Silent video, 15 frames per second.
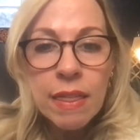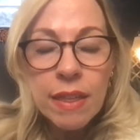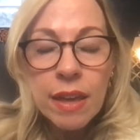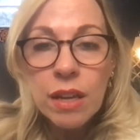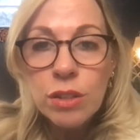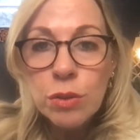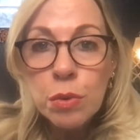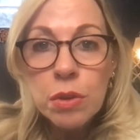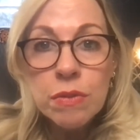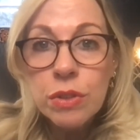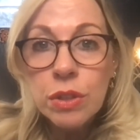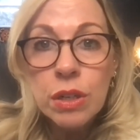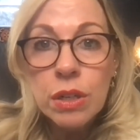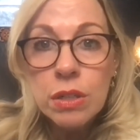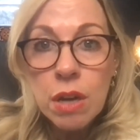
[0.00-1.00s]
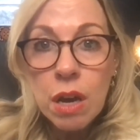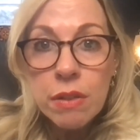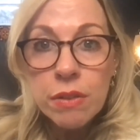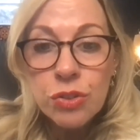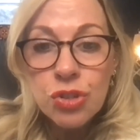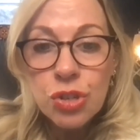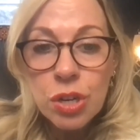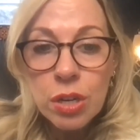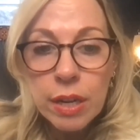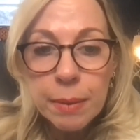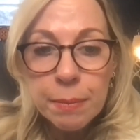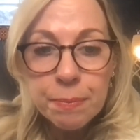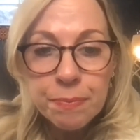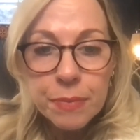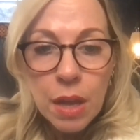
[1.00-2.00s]
things we've learned on this
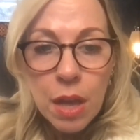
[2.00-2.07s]
journey.